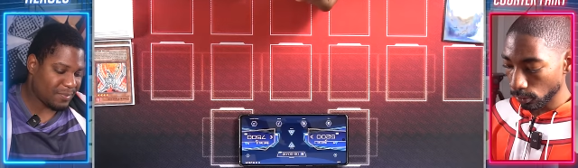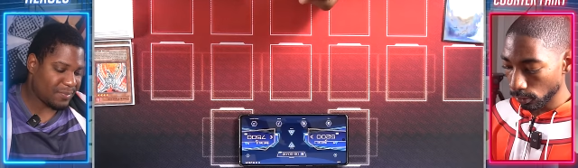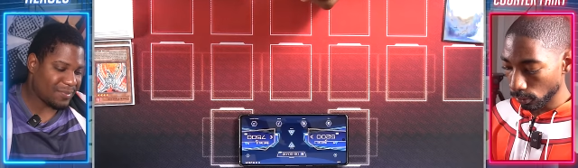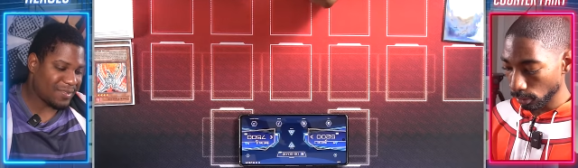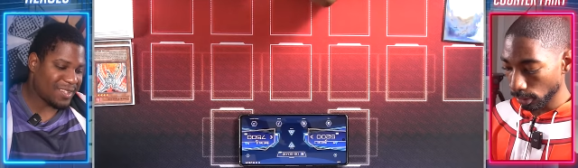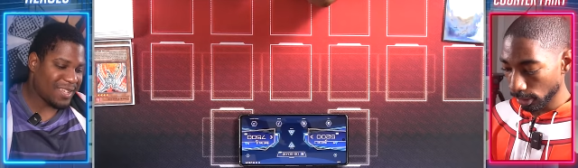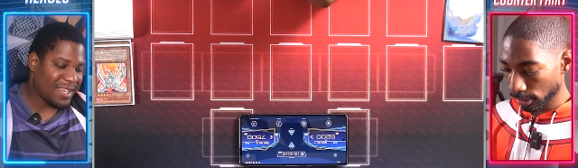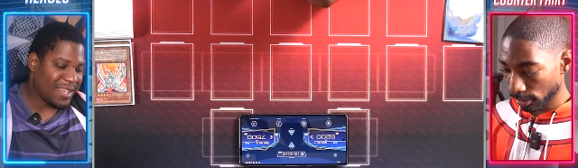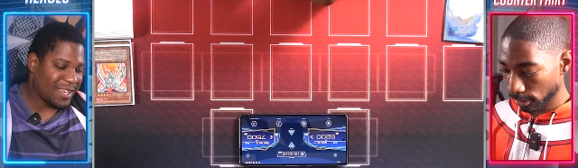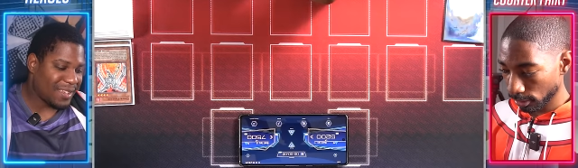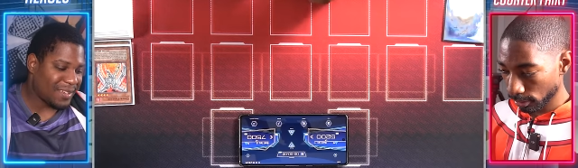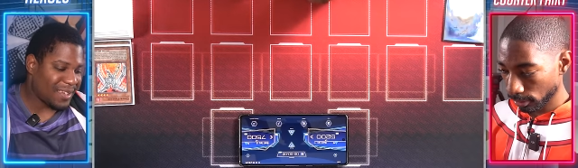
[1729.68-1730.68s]
Speaker 1: duelist.
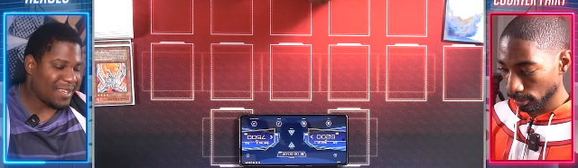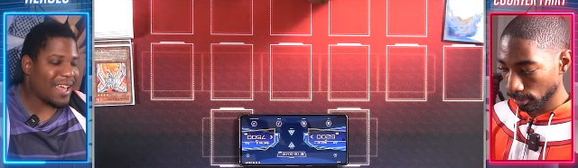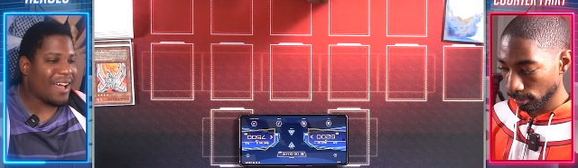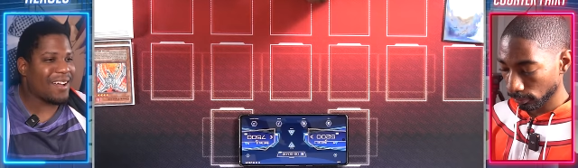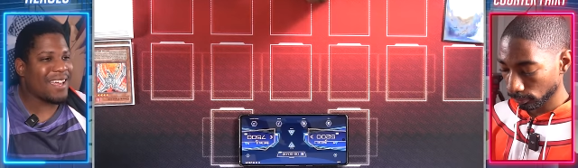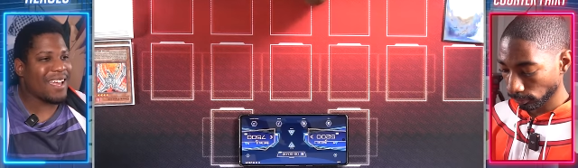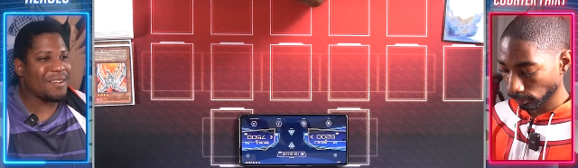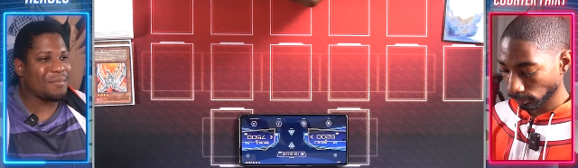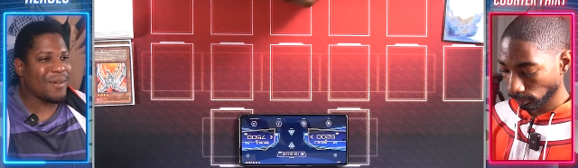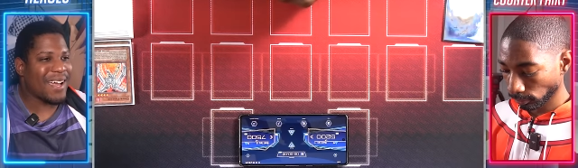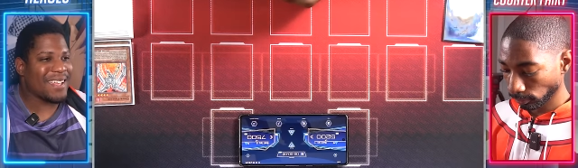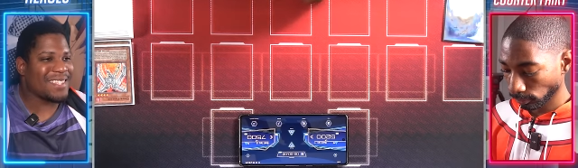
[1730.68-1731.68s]
Speaker 2: And I'll end
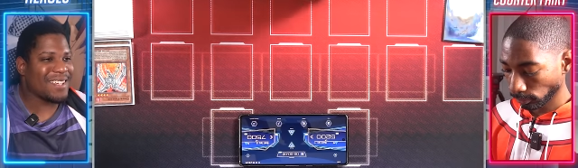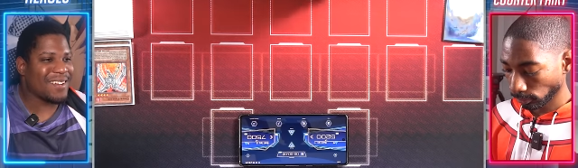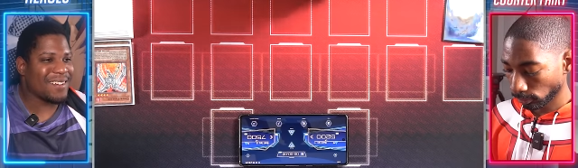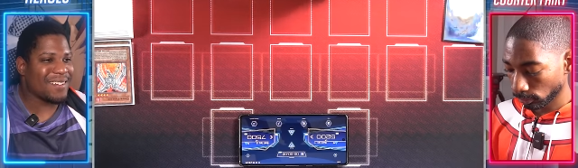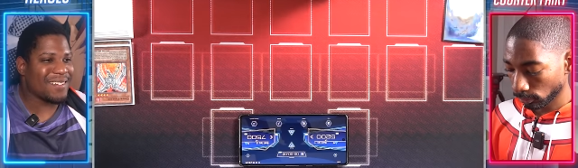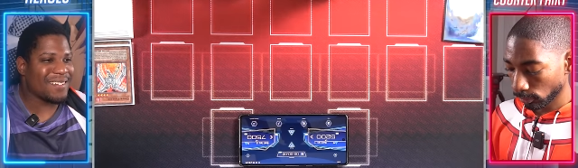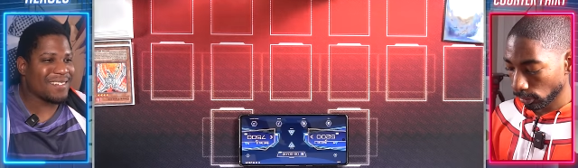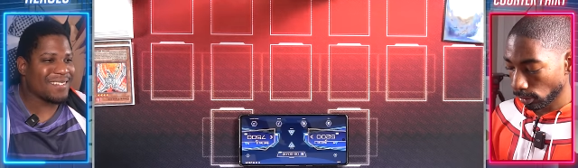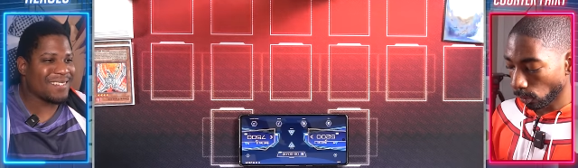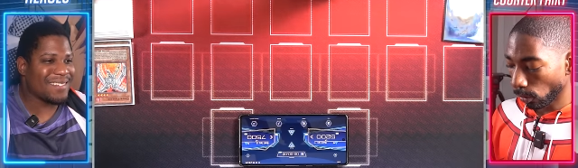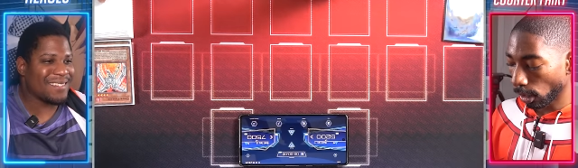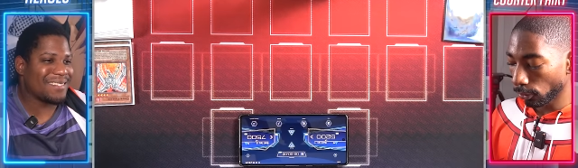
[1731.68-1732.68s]
my turn.
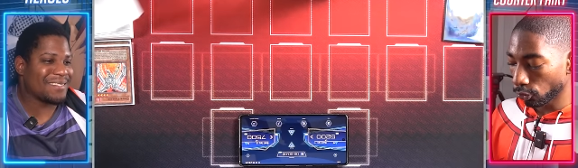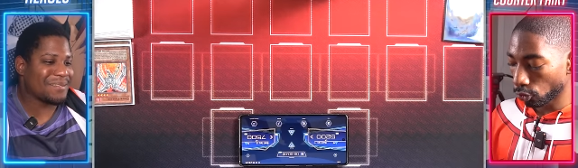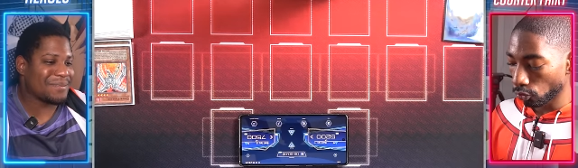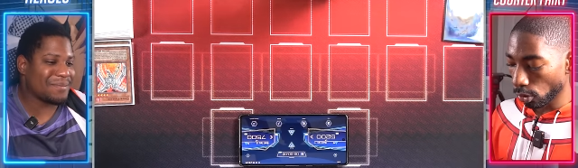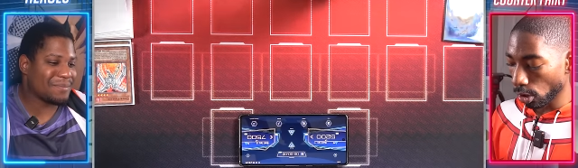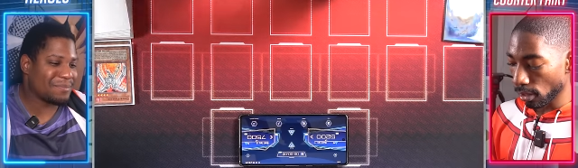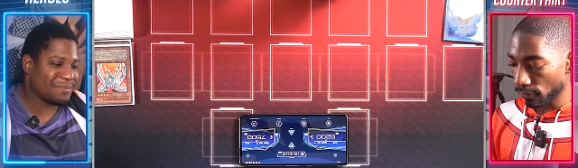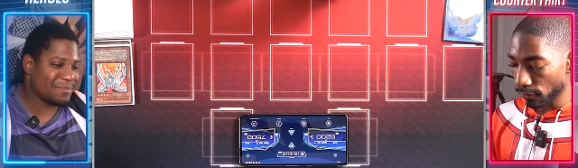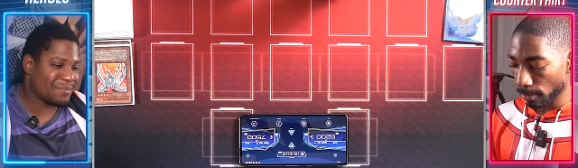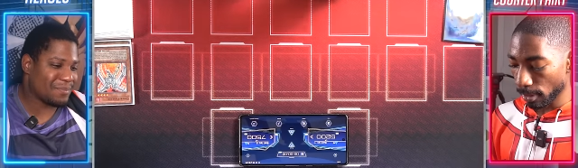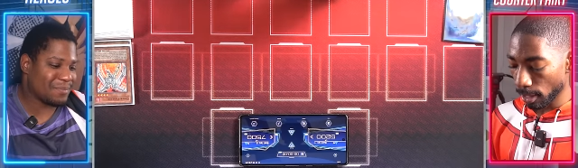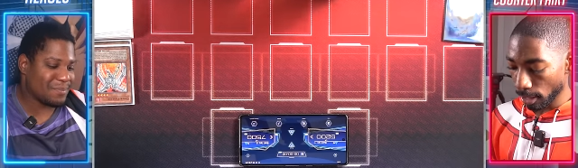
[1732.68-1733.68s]
Speaker 1: Well, I'll draw for
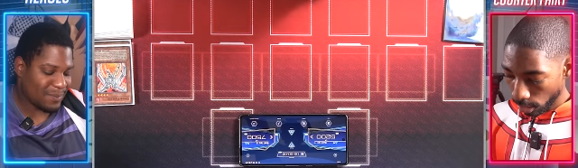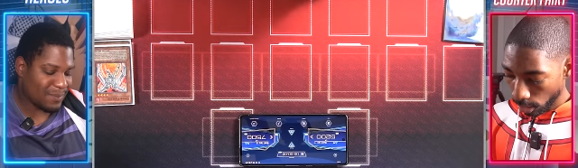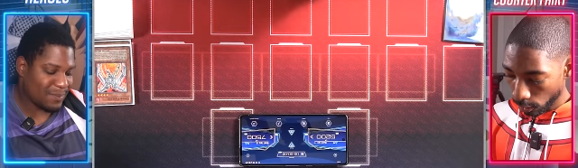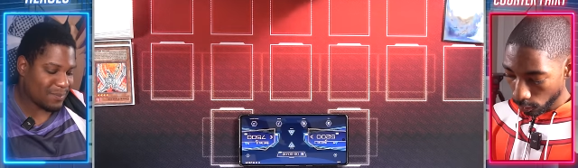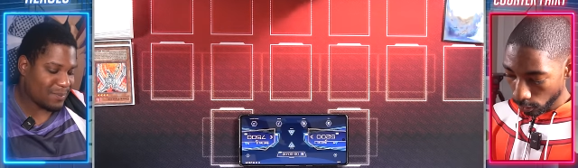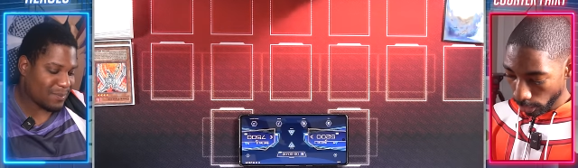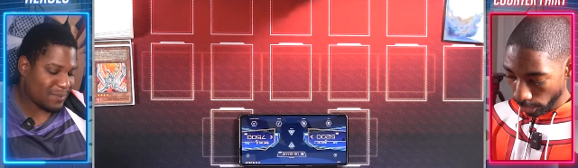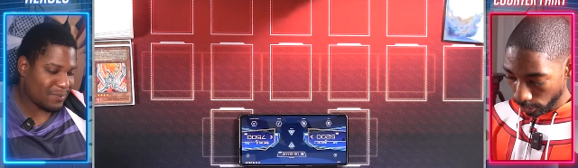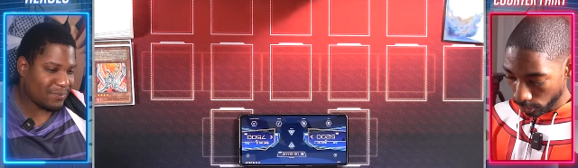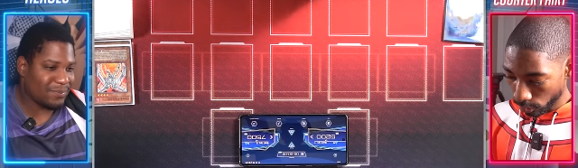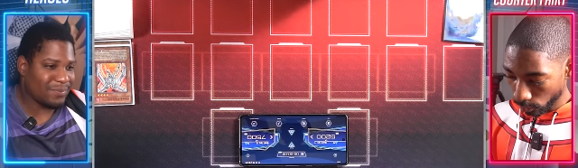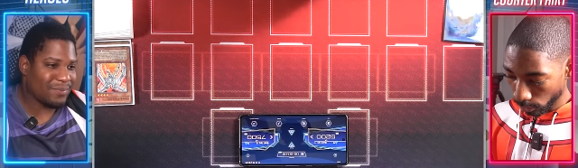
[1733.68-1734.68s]
mine. All
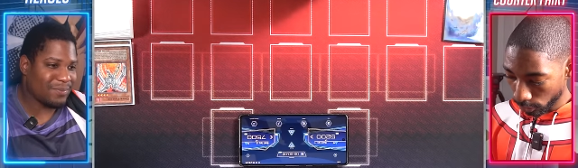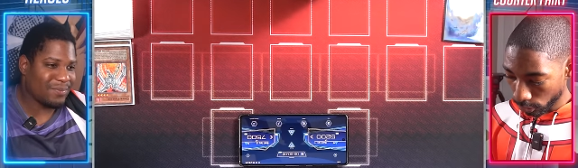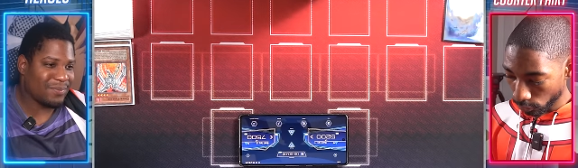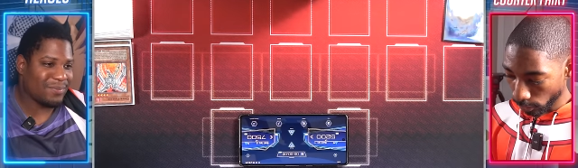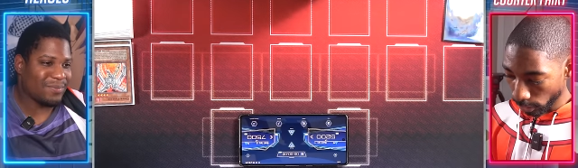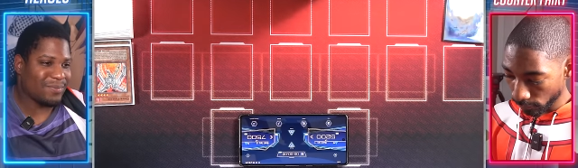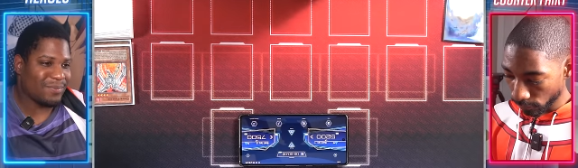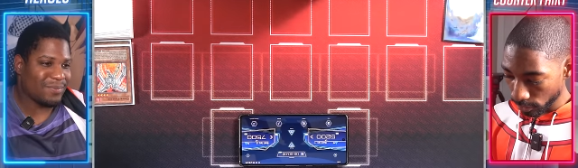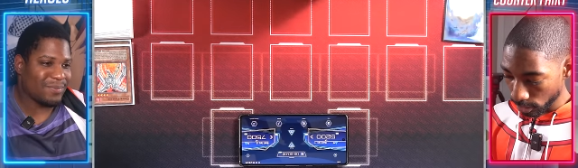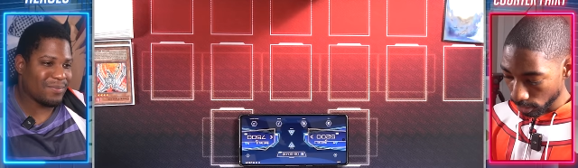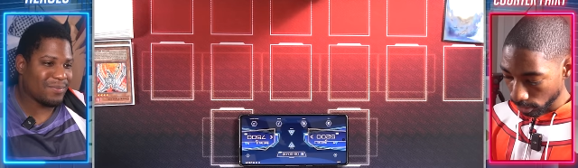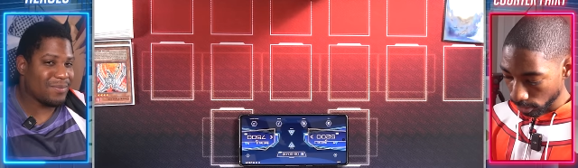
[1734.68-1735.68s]
right, duelist, you ready for
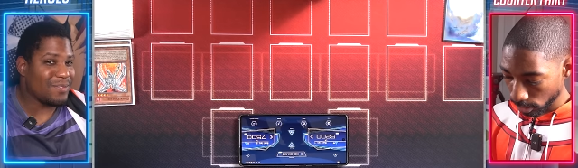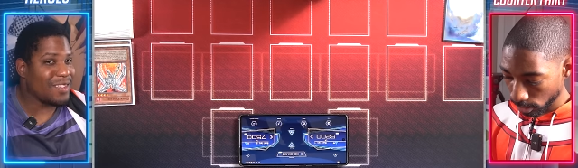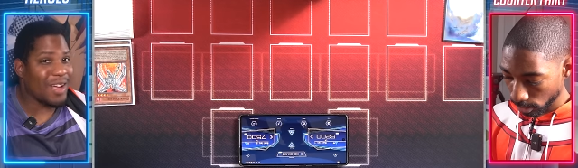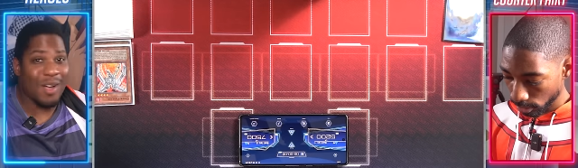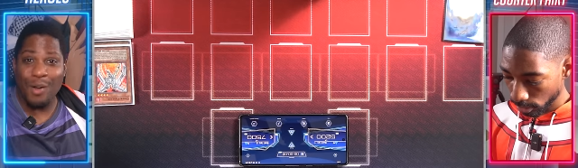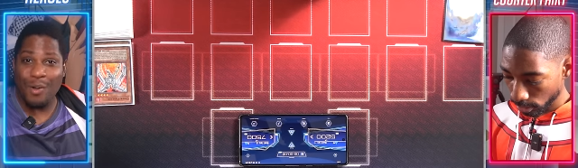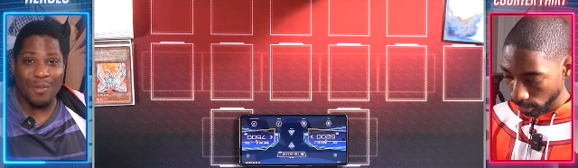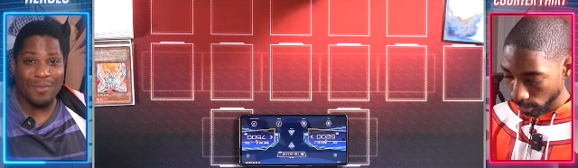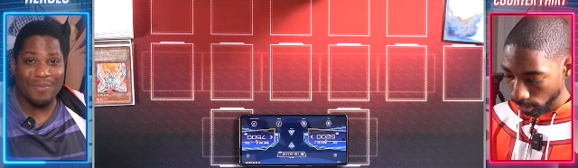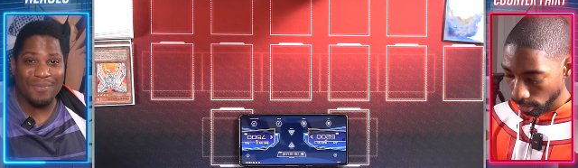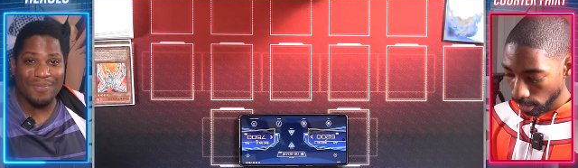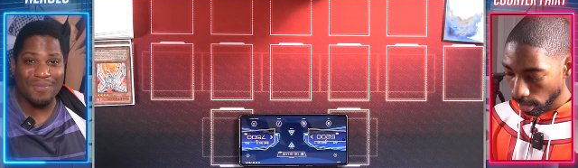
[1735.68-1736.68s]
this? No.
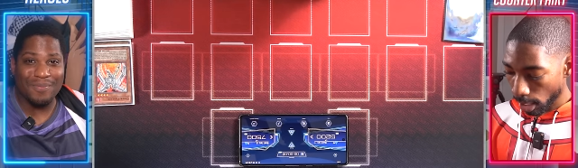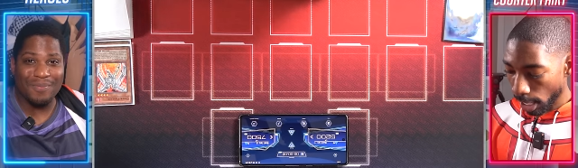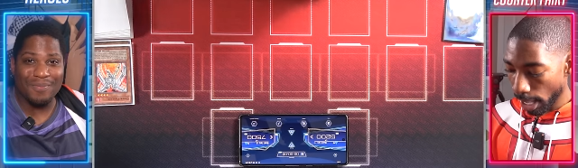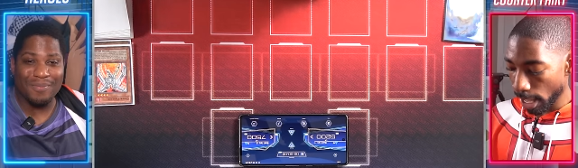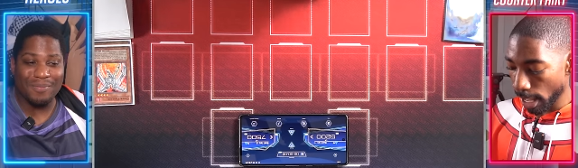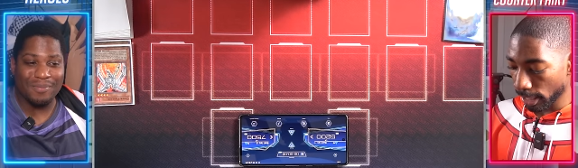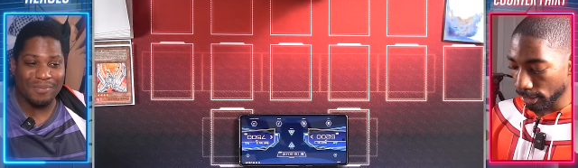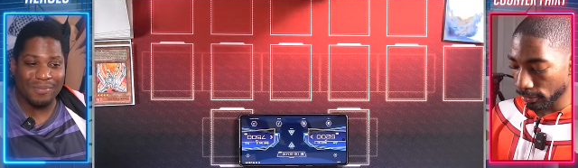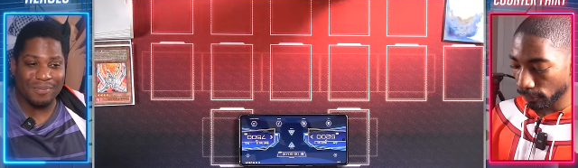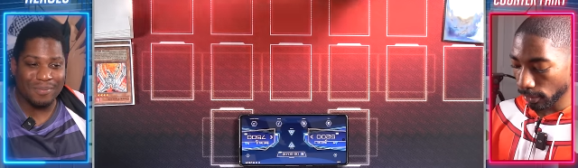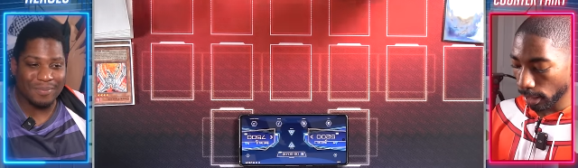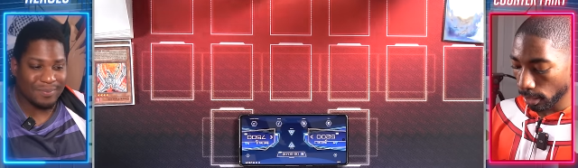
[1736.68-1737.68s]
I
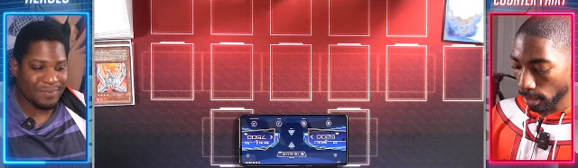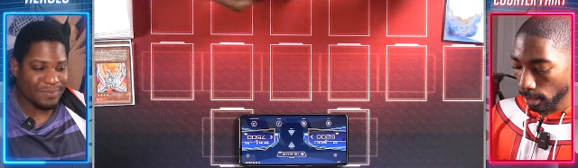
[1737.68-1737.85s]
activate